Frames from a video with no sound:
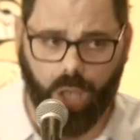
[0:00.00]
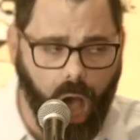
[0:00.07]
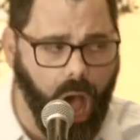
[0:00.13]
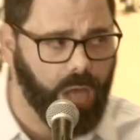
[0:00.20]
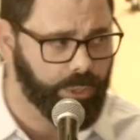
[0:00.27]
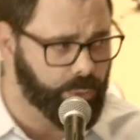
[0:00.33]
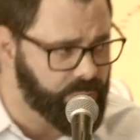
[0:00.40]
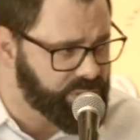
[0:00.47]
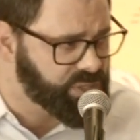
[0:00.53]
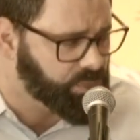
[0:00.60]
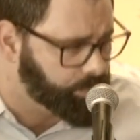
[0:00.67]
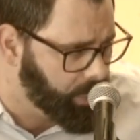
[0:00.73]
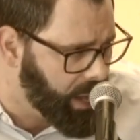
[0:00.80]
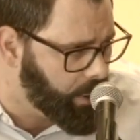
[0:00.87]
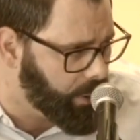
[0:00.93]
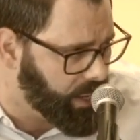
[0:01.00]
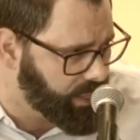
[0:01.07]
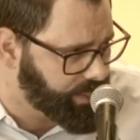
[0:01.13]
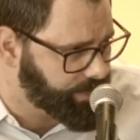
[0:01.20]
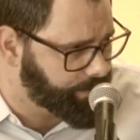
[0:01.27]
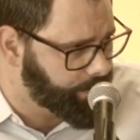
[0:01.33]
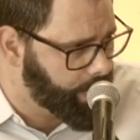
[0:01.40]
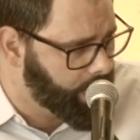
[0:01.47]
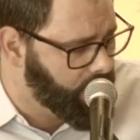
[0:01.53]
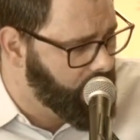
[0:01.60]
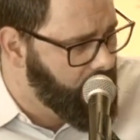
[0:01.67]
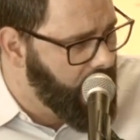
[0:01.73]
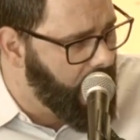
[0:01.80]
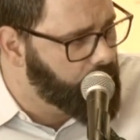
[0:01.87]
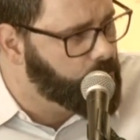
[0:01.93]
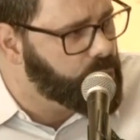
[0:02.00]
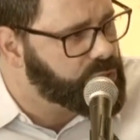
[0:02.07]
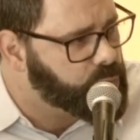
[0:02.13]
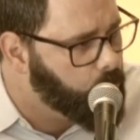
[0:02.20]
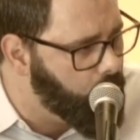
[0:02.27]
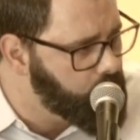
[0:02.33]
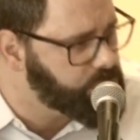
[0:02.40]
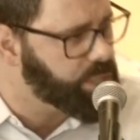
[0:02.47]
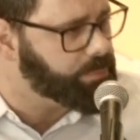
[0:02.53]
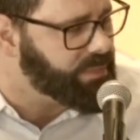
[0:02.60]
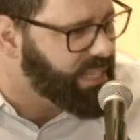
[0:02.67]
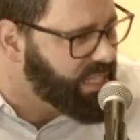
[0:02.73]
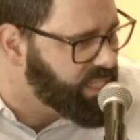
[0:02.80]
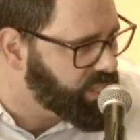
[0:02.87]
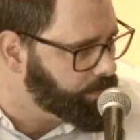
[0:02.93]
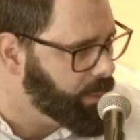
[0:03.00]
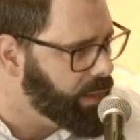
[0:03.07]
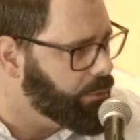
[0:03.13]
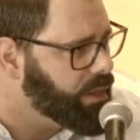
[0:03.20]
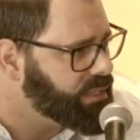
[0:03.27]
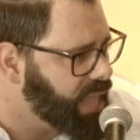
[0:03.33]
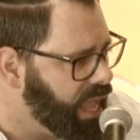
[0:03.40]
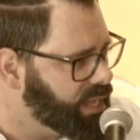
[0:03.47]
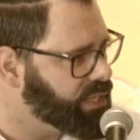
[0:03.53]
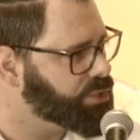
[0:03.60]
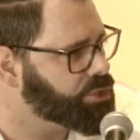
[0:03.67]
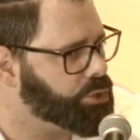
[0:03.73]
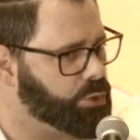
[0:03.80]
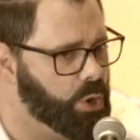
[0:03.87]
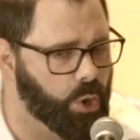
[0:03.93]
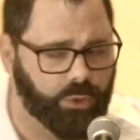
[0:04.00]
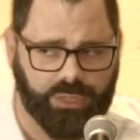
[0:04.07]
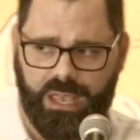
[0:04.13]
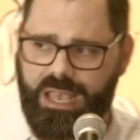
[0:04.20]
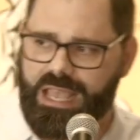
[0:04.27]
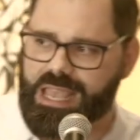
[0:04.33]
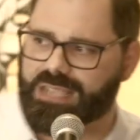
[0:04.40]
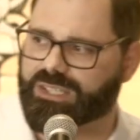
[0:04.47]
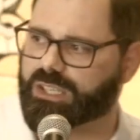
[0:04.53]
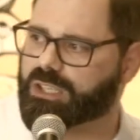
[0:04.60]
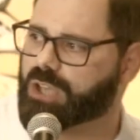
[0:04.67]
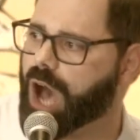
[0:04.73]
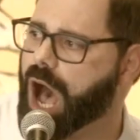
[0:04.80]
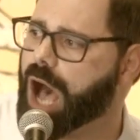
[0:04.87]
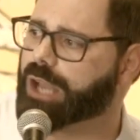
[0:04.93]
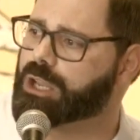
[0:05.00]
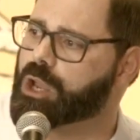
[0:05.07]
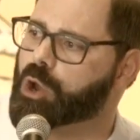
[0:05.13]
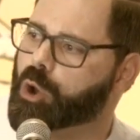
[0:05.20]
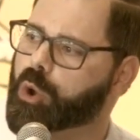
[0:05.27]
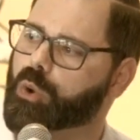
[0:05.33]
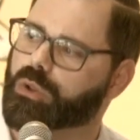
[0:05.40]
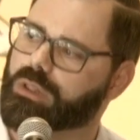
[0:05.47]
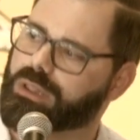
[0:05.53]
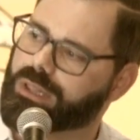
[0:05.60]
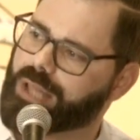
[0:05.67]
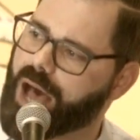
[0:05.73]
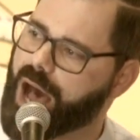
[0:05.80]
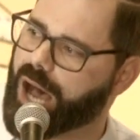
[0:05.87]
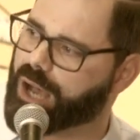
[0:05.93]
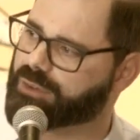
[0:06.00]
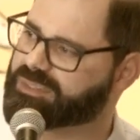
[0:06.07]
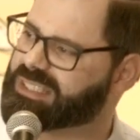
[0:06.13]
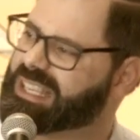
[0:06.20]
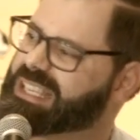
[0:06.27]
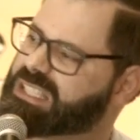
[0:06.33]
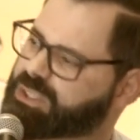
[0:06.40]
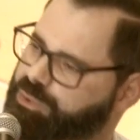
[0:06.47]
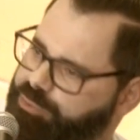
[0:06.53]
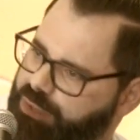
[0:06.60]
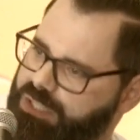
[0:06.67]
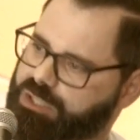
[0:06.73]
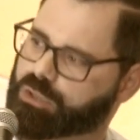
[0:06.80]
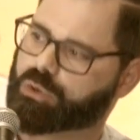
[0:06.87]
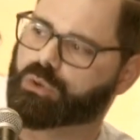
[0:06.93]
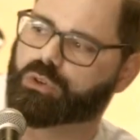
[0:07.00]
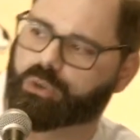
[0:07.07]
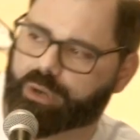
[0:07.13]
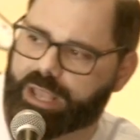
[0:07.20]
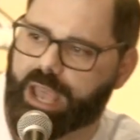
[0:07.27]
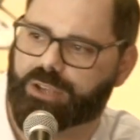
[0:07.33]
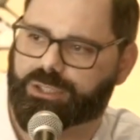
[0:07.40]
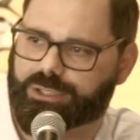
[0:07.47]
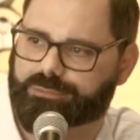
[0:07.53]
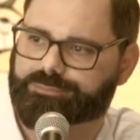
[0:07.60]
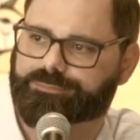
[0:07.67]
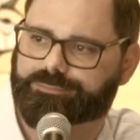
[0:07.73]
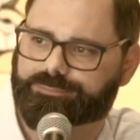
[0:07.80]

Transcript: God, who is spirit, and who is worshiped in spirit and in truth, is a God who loves His physical creation.